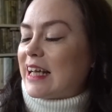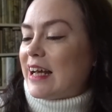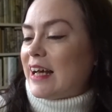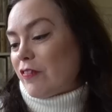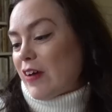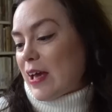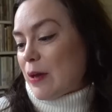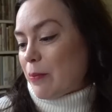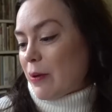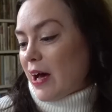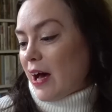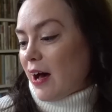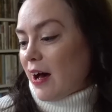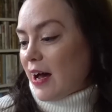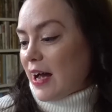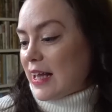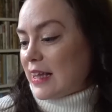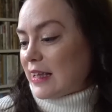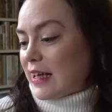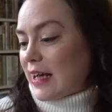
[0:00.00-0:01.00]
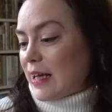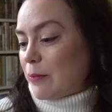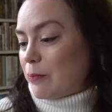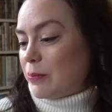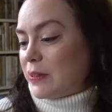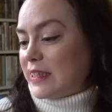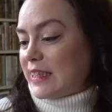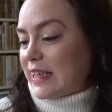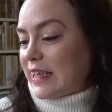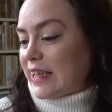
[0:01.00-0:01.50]
Faber highlight
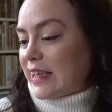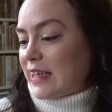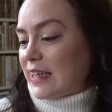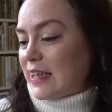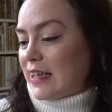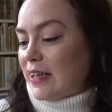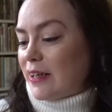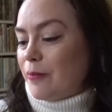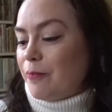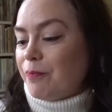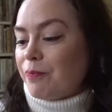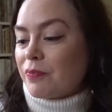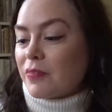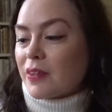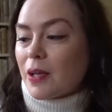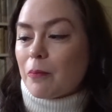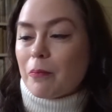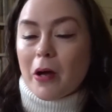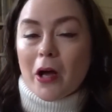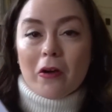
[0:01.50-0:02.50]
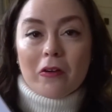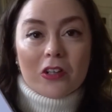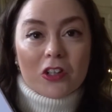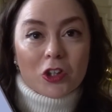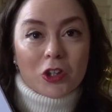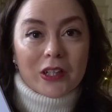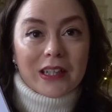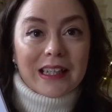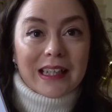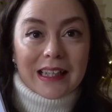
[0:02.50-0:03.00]
particular
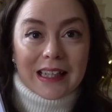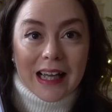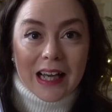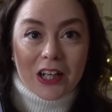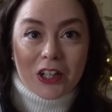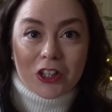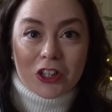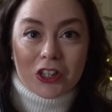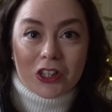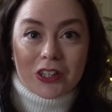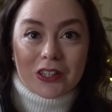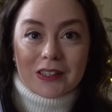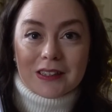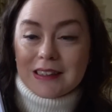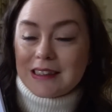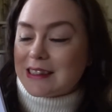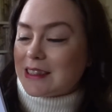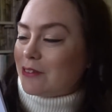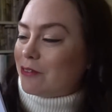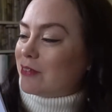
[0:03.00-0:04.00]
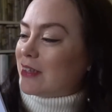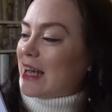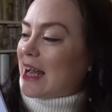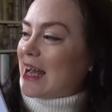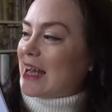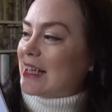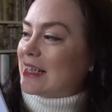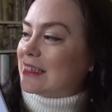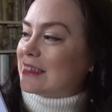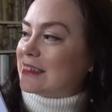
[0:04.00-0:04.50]
poetry collections of
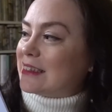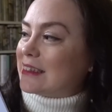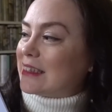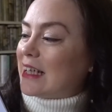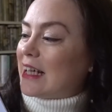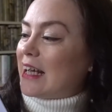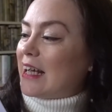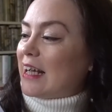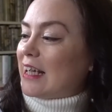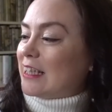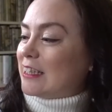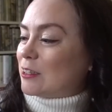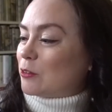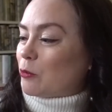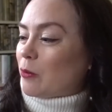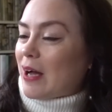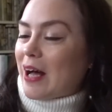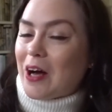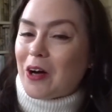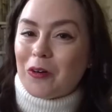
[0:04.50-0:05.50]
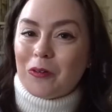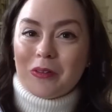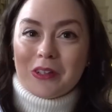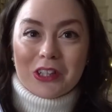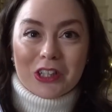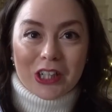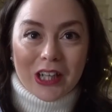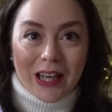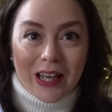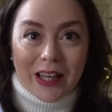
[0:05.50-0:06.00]
theirs as well,
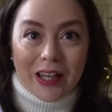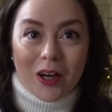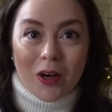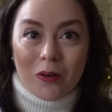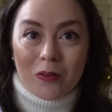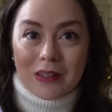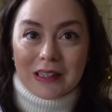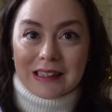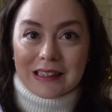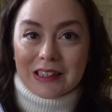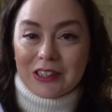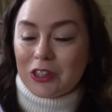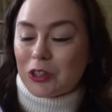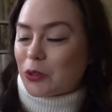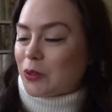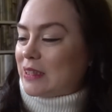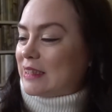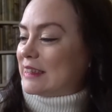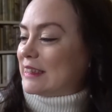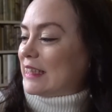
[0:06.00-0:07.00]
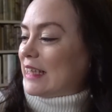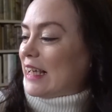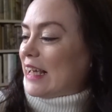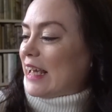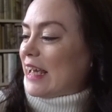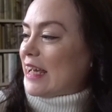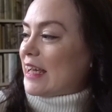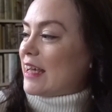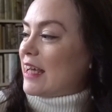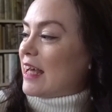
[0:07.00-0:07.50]
which I always enjoy
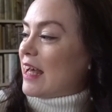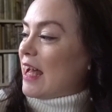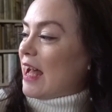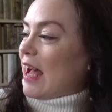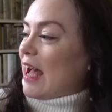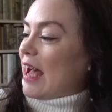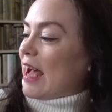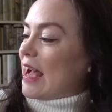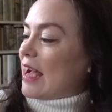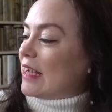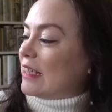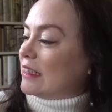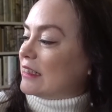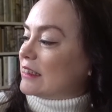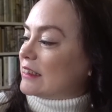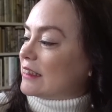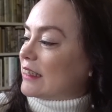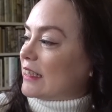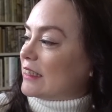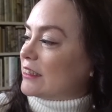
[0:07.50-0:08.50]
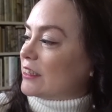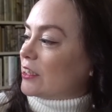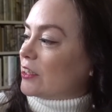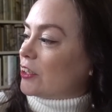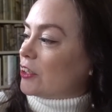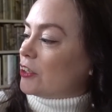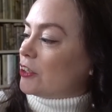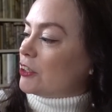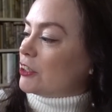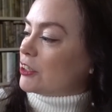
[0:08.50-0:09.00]
seeing. And there's a
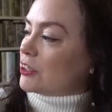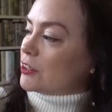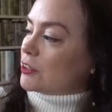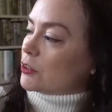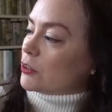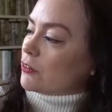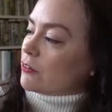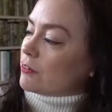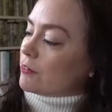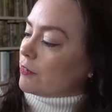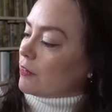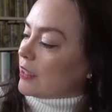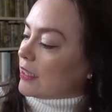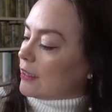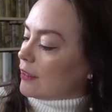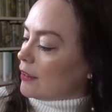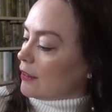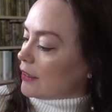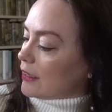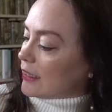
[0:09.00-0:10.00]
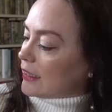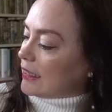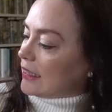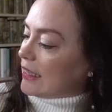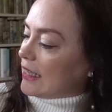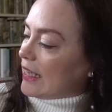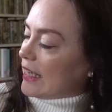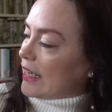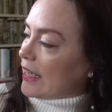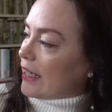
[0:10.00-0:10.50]
good sort of
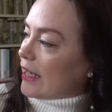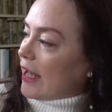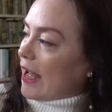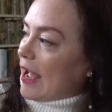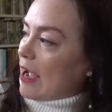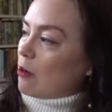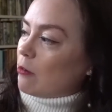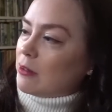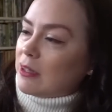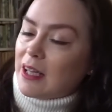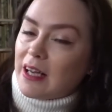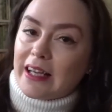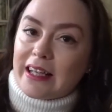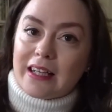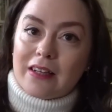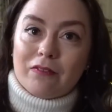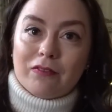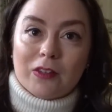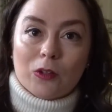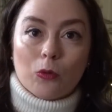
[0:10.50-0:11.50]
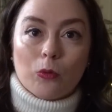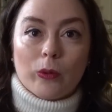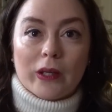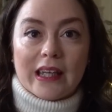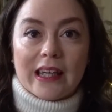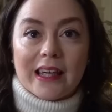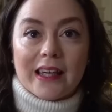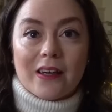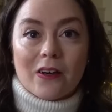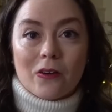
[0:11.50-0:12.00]
clear outline of the
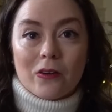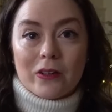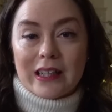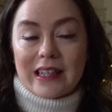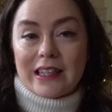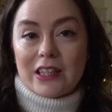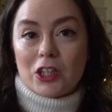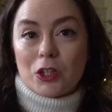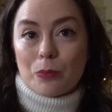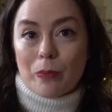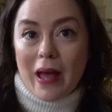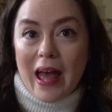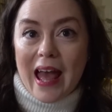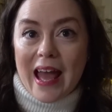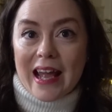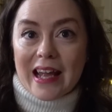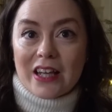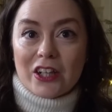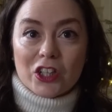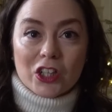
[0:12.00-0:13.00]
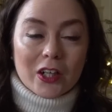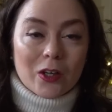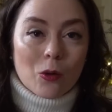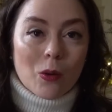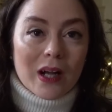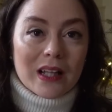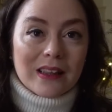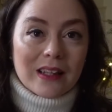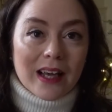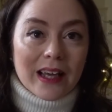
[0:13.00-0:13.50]
week on each page. I
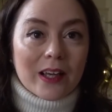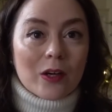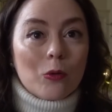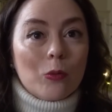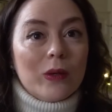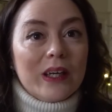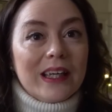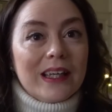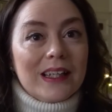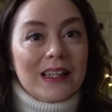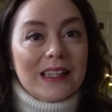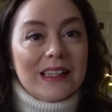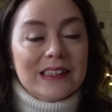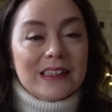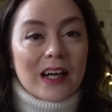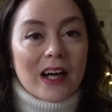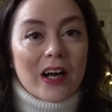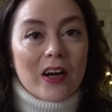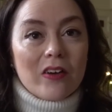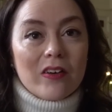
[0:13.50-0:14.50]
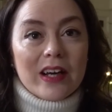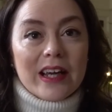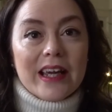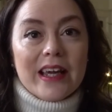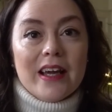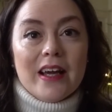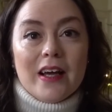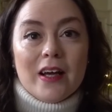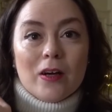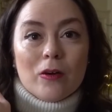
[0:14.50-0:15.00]
quite like a weekly
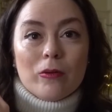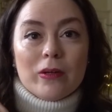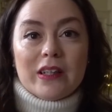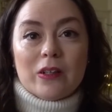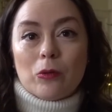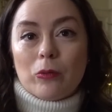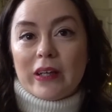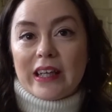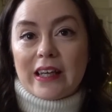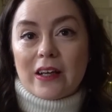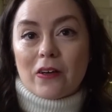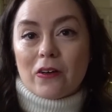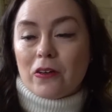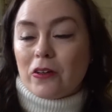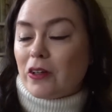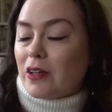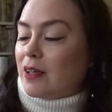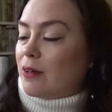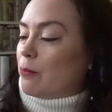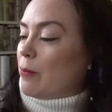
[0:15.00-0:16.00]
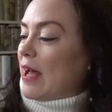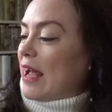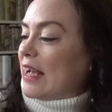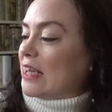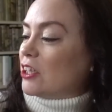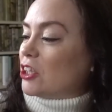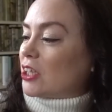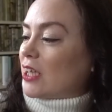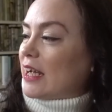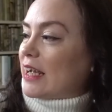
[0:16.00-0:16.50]
diary with a week on a
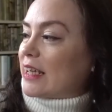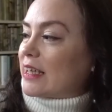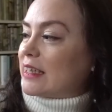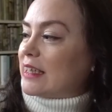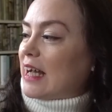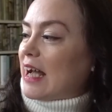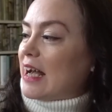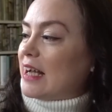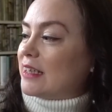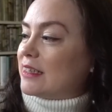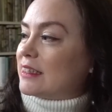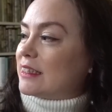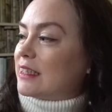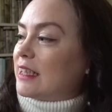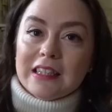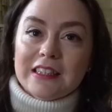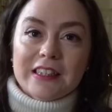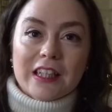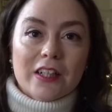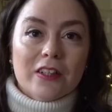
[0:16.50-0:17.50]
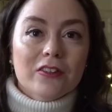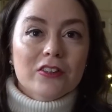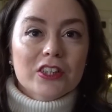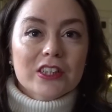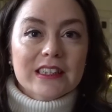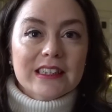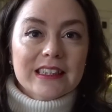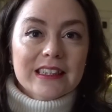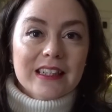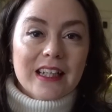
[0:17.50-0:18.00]
page like that. So
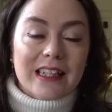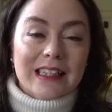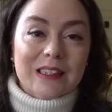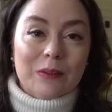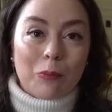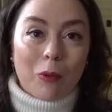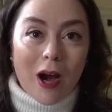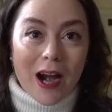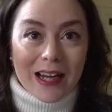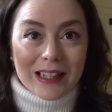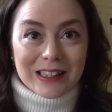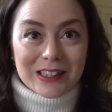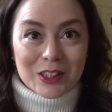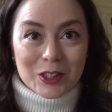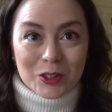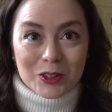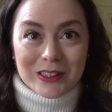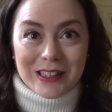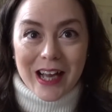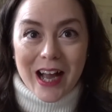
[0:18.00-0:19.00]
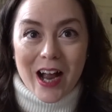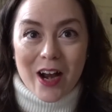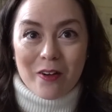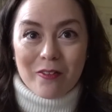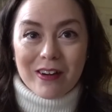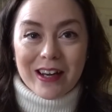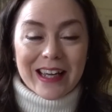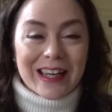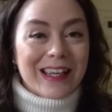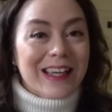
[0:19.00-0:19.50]
just a nice practical
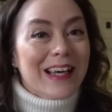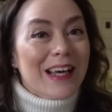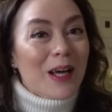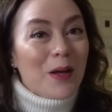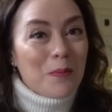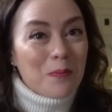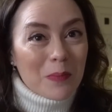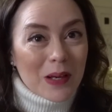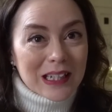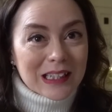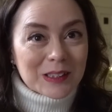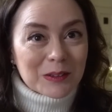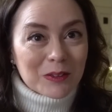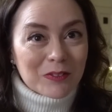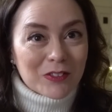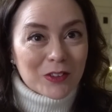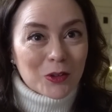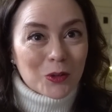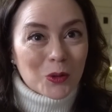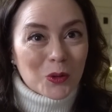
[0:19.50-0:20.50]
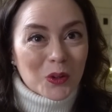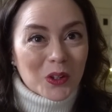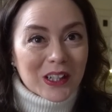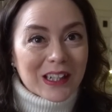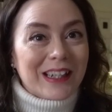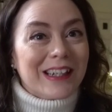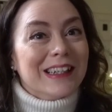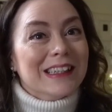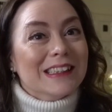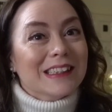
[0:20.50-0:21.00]
diary, makes me feel
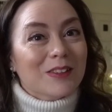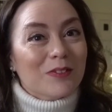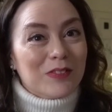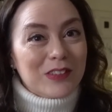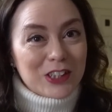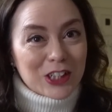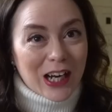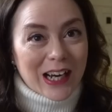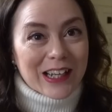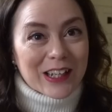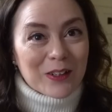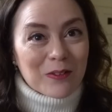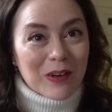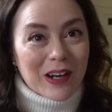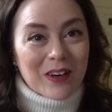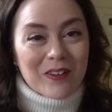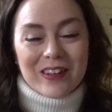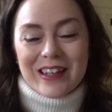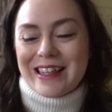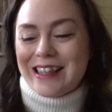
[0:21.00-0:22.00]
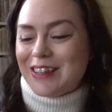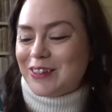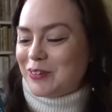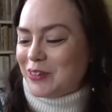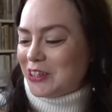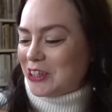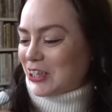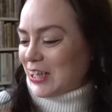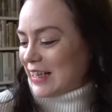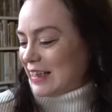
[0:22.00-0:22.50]
organised for January,
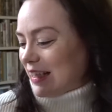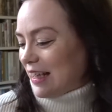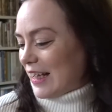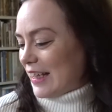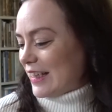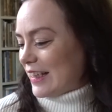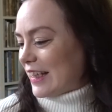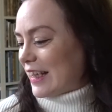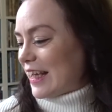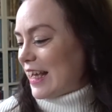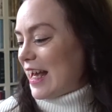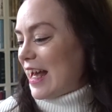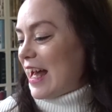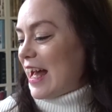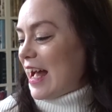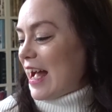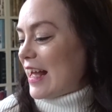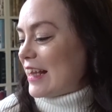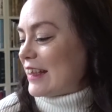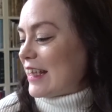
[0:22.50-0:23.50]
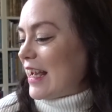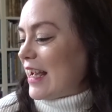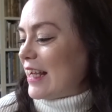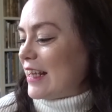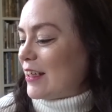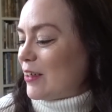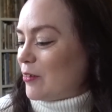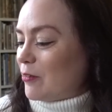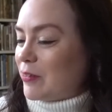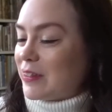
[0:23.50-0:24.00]
which I like. And
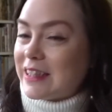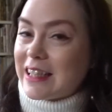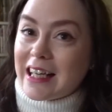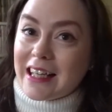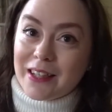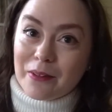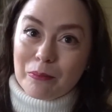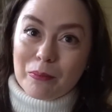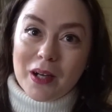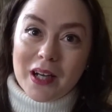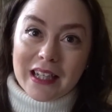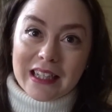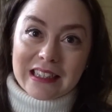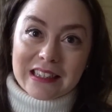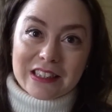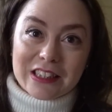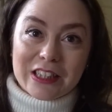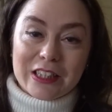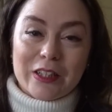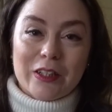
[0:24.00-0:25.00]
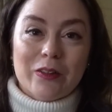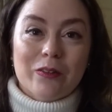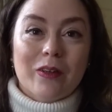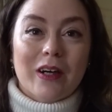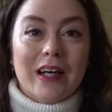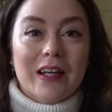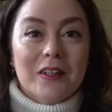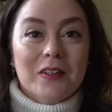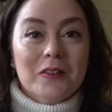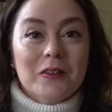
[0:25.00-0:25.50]
then with that in mind too,
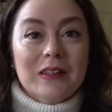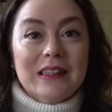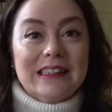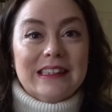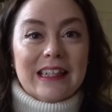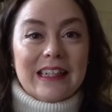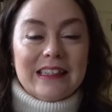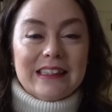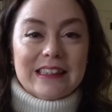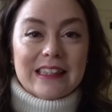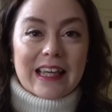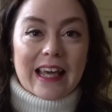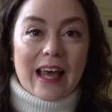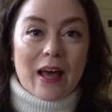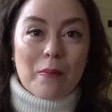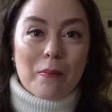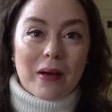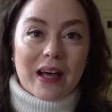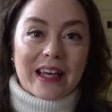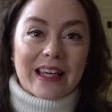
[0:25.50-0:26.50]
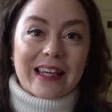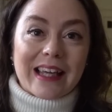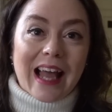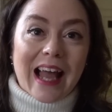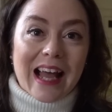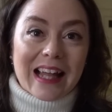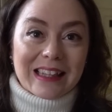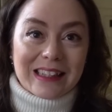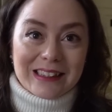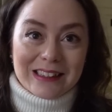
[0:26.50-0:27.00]
I always like to get my
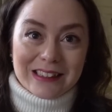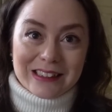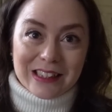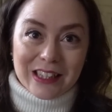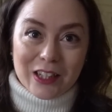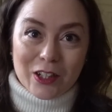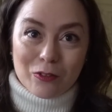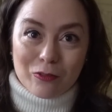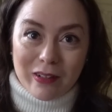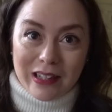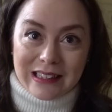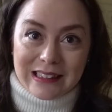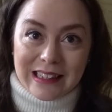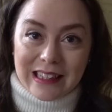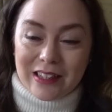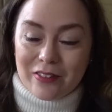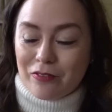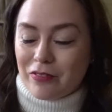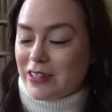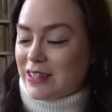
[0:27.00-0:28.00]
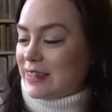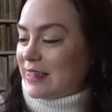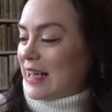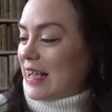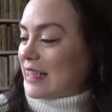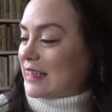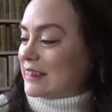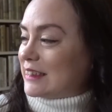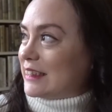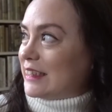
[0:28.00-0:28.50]
calendar ready for the
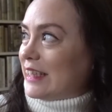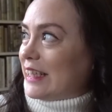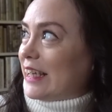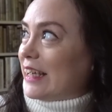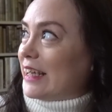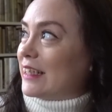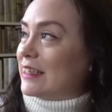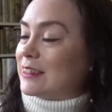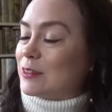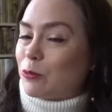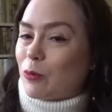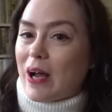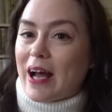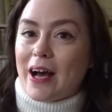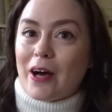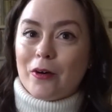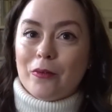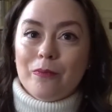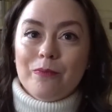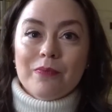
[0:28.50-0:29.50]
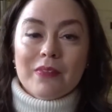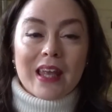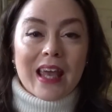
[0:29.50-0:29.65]
next year as well.